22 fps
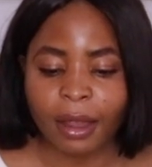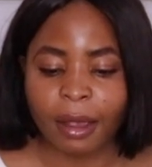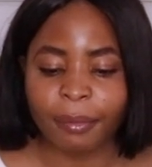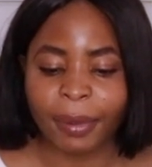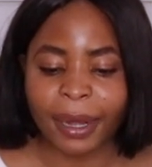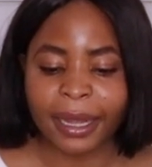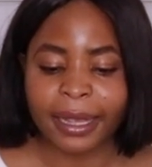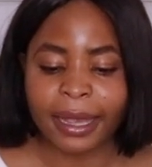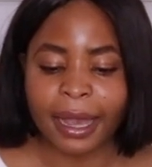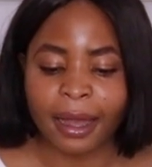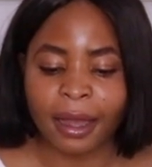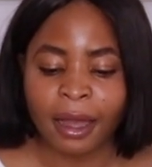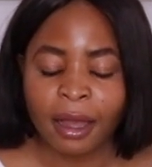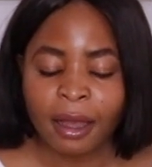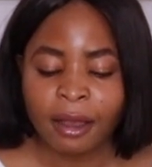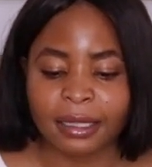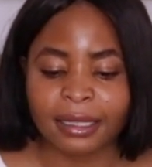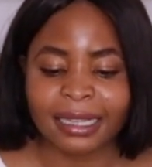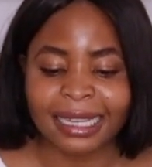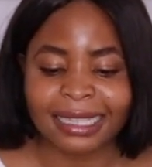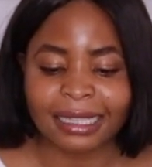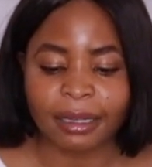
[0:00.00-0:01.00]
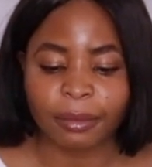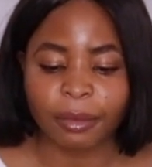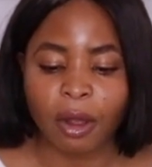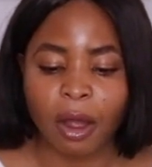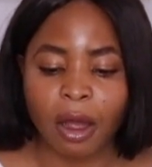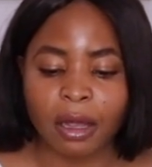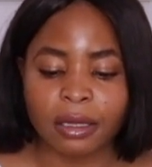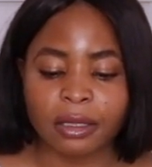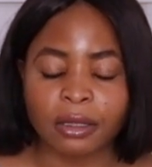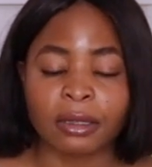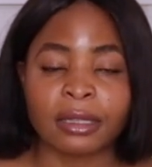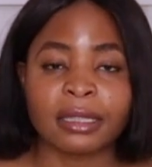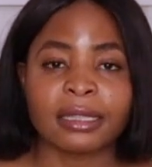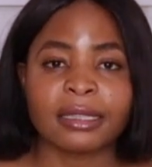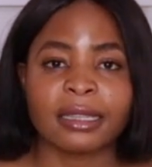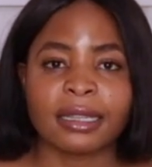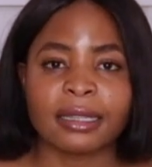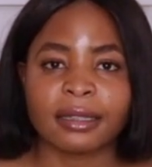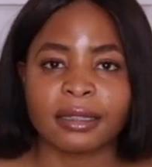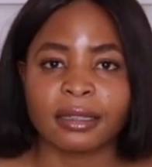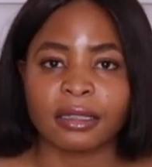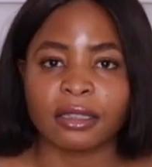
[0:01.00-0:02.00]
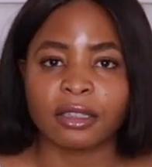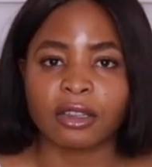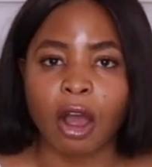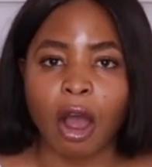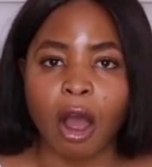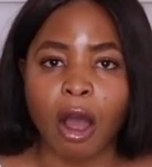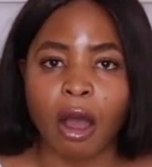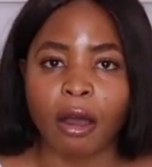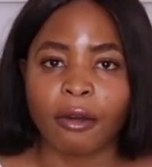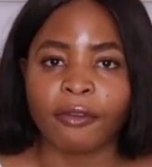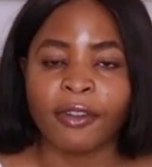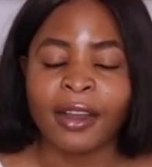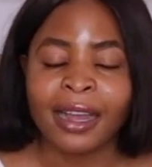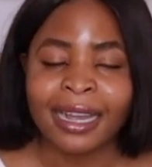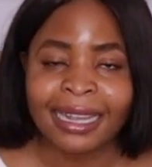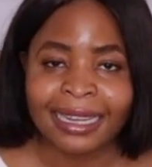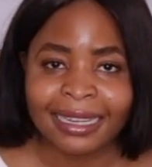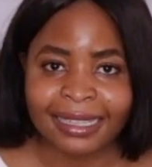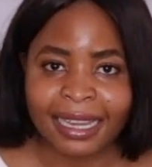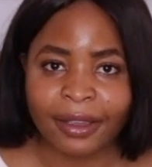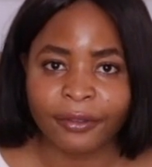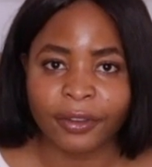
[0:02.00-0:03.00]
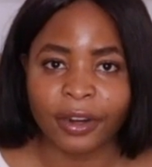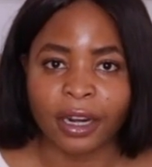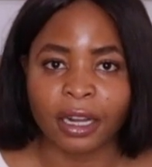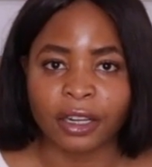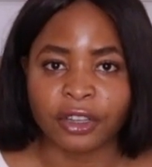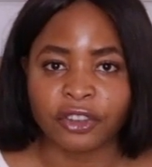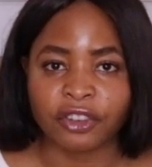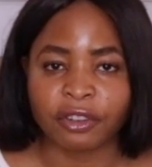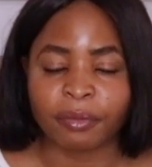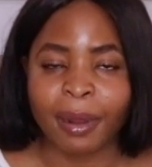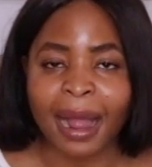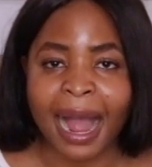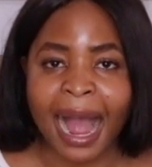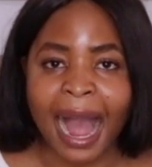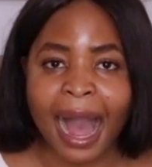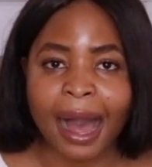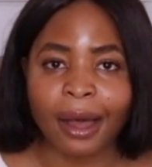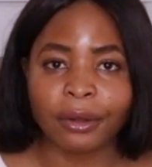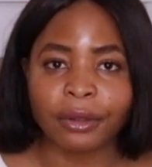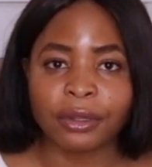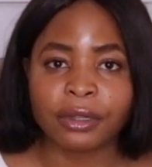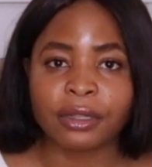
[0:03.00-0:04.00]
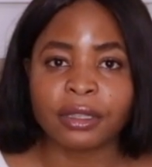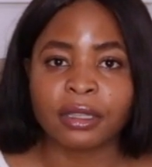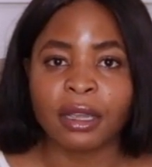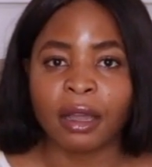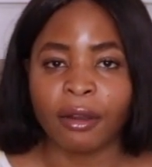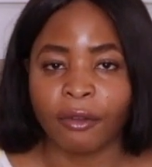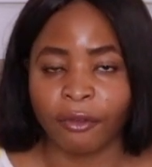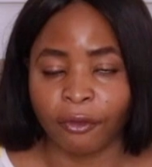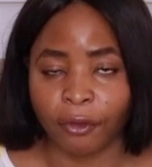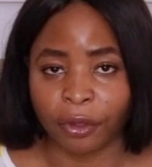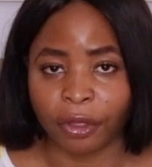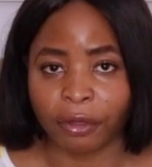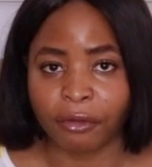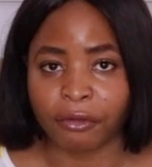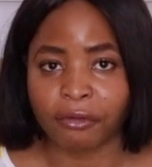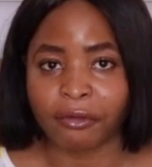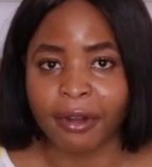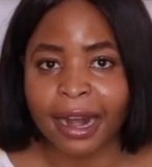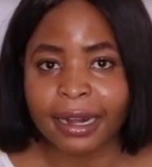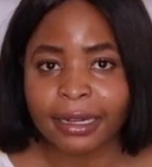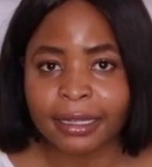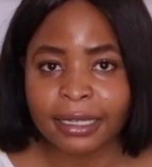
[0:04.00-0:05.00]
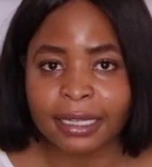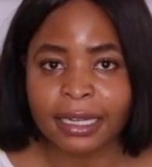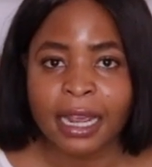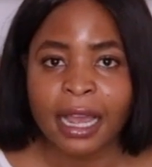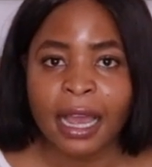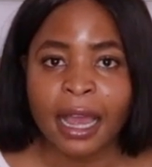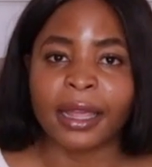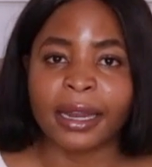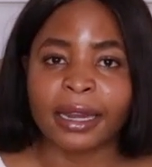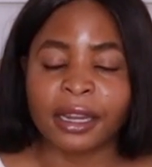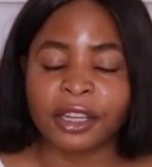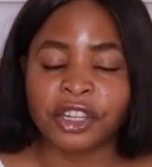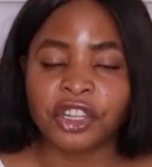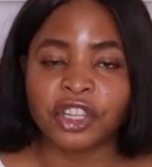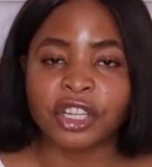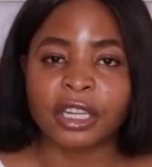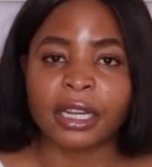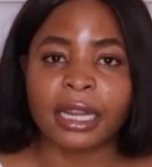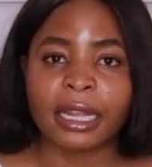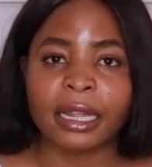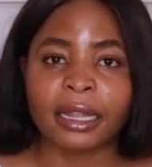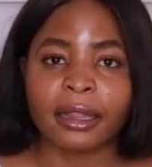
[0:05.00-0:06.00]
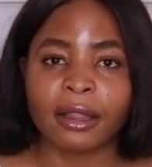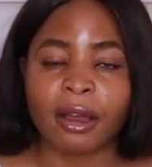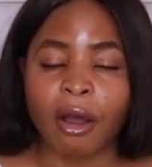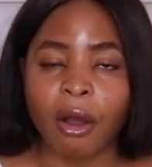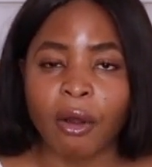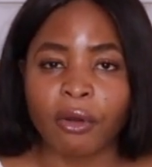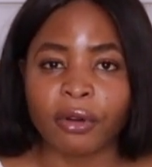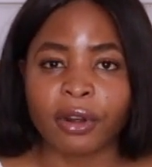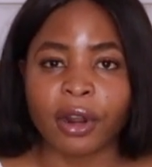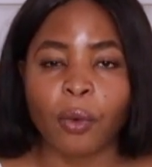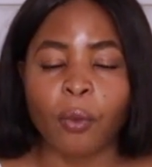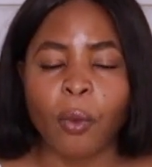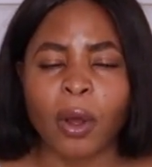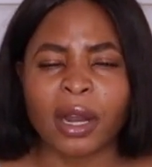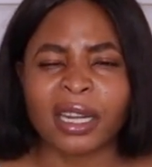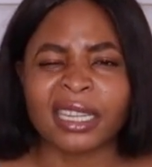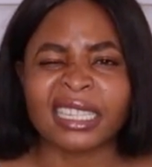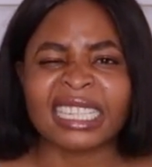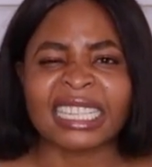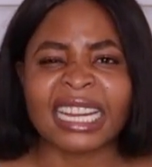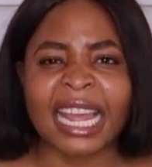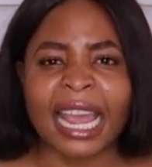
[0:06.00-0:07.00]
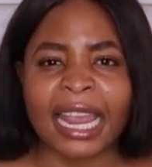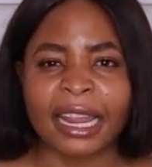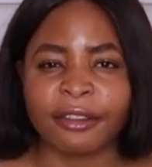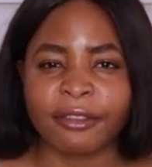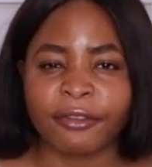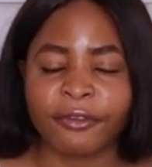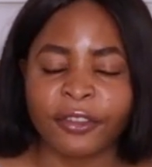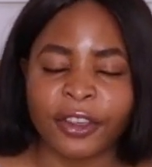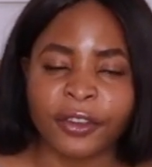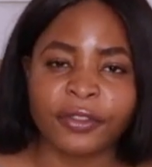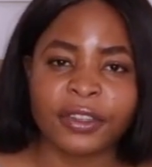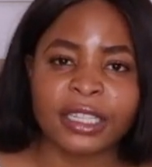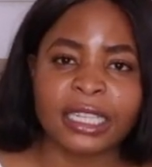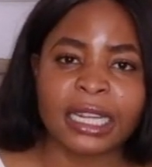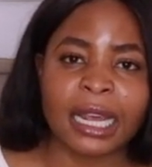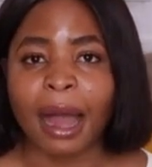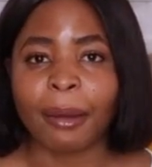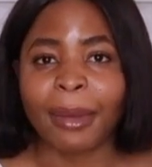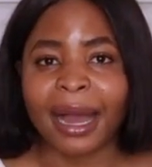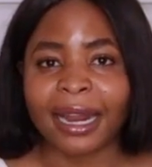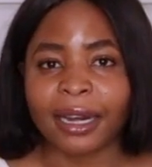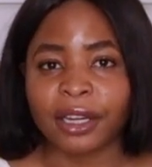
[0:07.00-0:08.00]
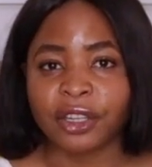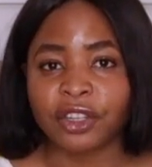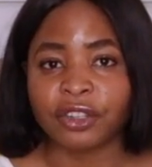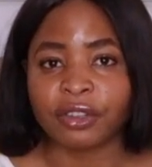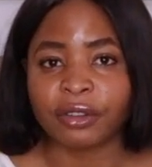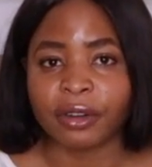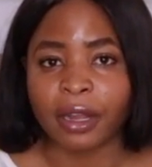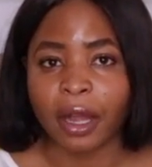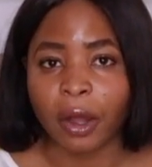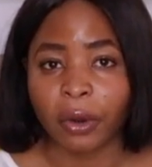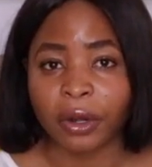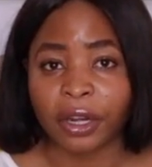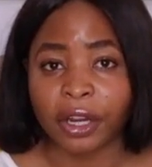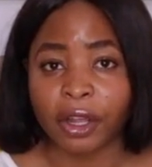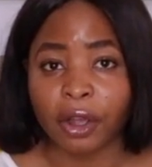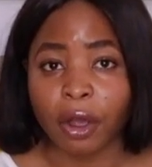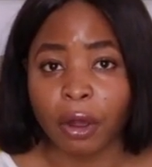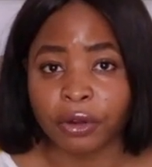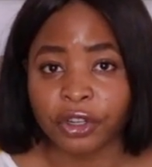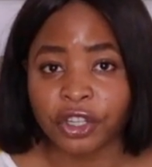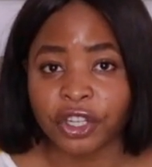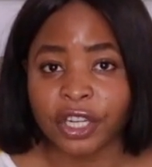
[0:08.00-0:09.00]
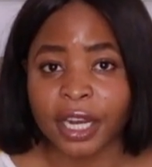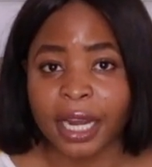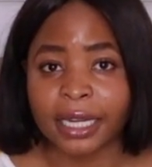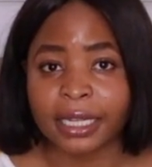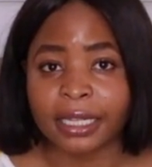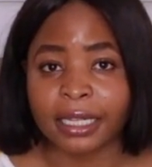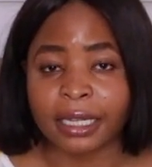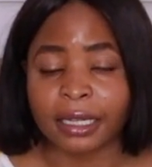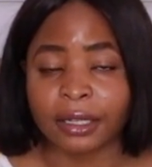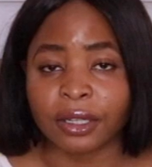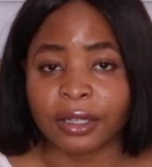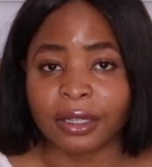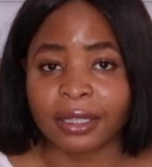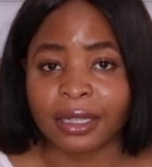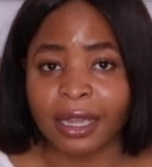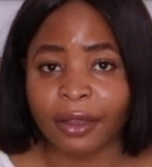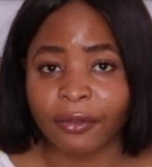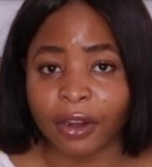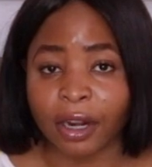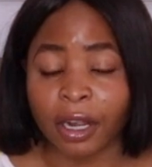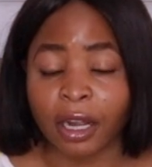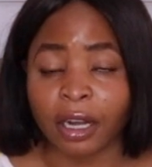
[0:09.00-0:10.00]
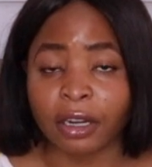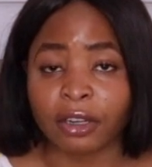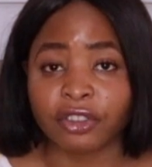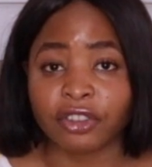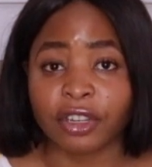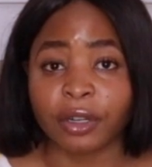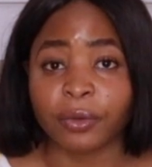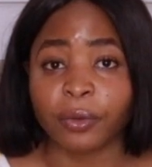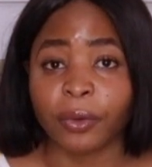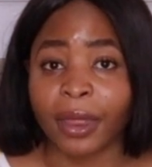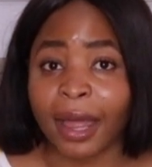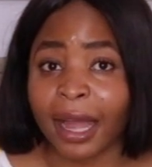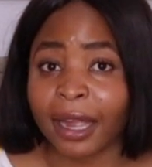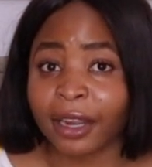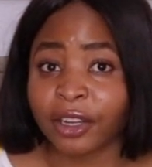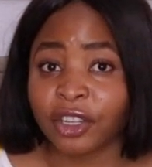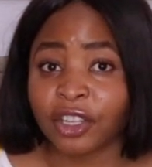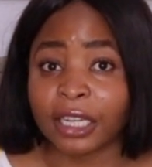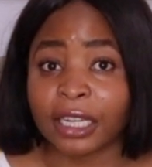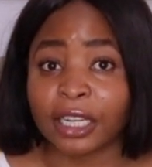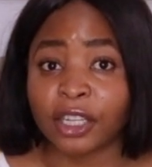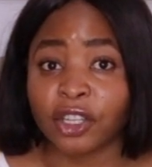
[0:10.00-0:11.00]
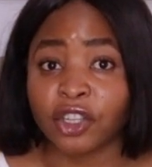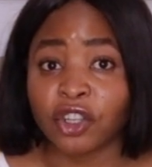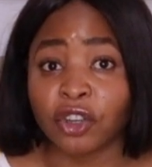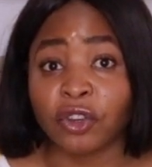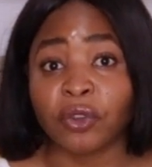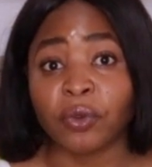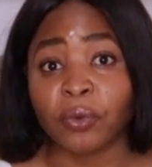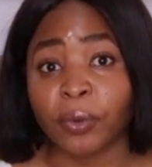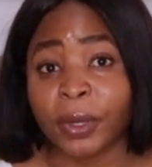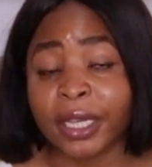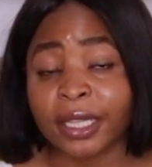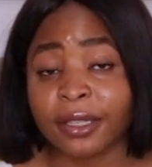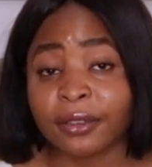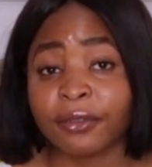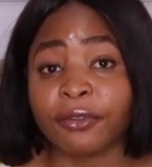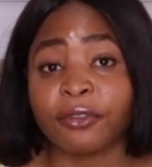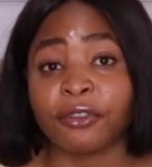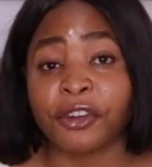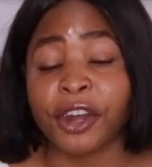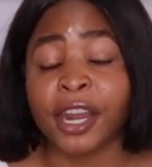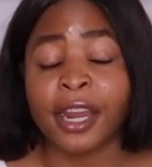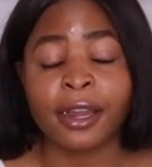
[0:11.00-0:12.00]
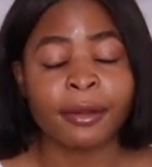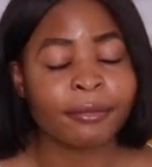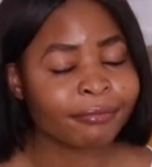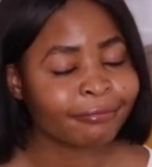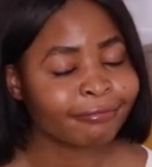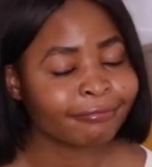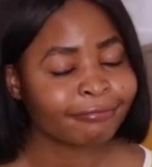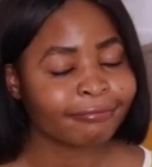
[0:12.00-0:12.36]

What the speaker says: But yeah, the setup cost consisted of £700 for the rent. Initially, the owner wanted £850. I managed to go negotiate it to £700 with actually 2 weeks free.